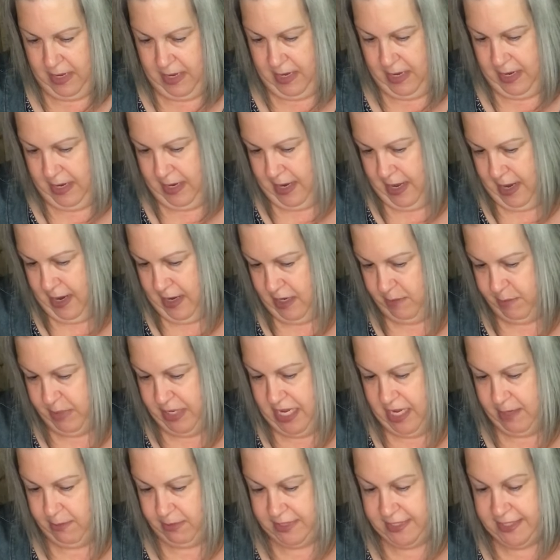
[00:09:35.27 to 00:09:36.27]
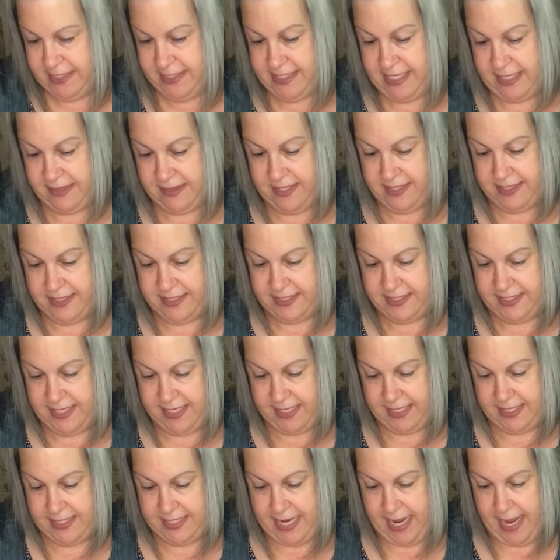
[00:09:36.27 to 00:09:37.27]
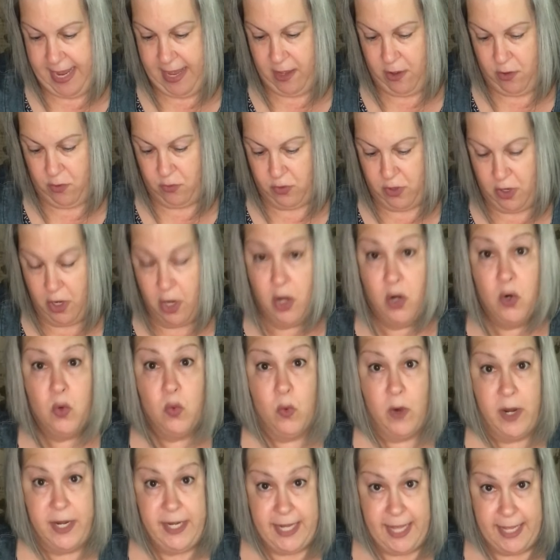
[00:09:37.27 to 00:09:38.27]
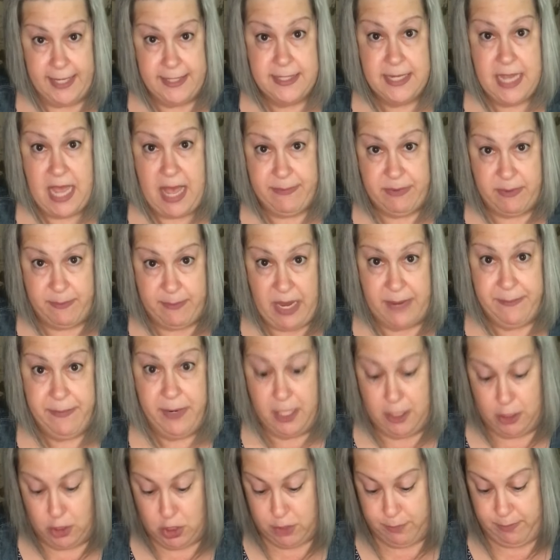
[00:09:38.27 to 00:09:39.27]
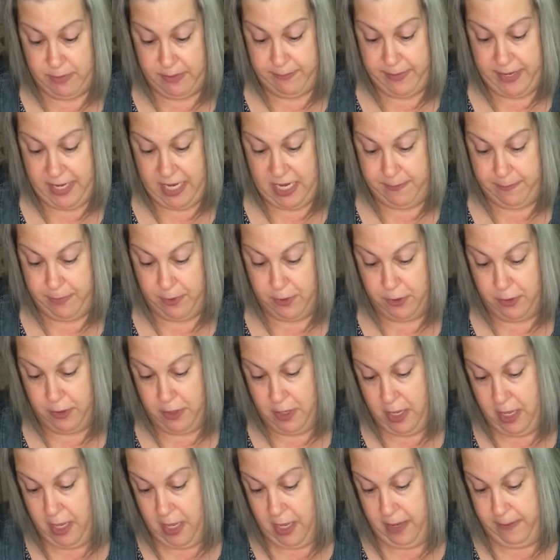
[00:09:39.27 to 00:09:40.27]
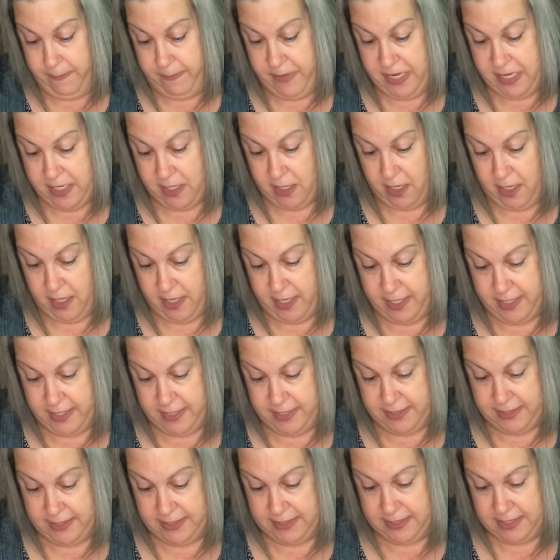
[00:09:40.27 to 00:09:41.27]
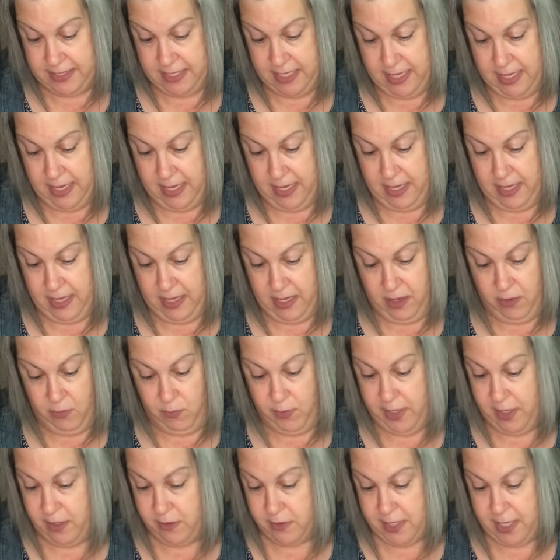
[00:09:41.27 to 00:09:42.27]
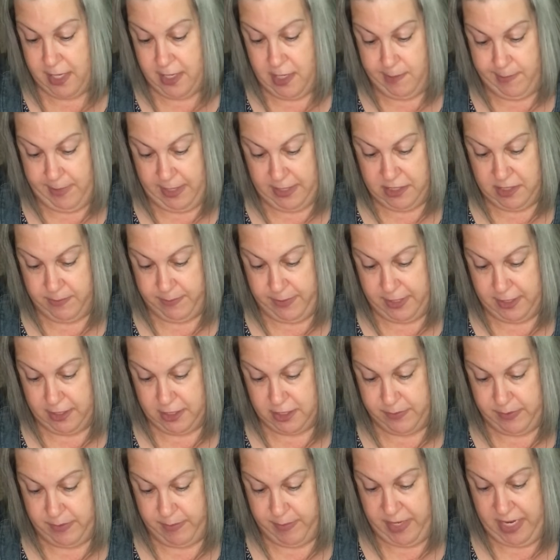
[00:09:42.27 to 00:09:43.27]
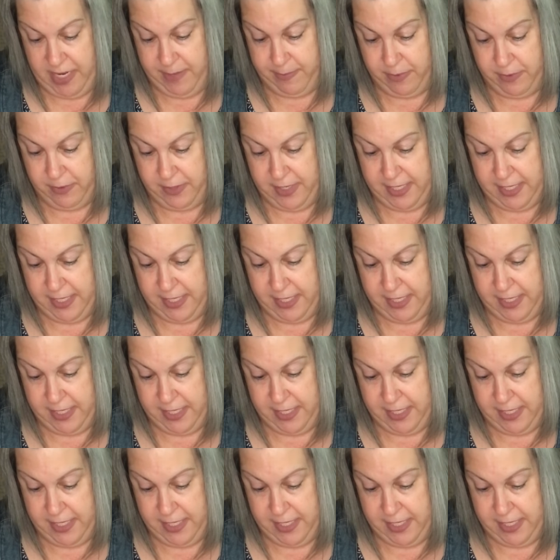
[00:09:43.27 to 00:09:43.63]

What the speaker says: and I'm going to be able to set this stick down right on top of my parchment paper because we don't care about the parchment paper.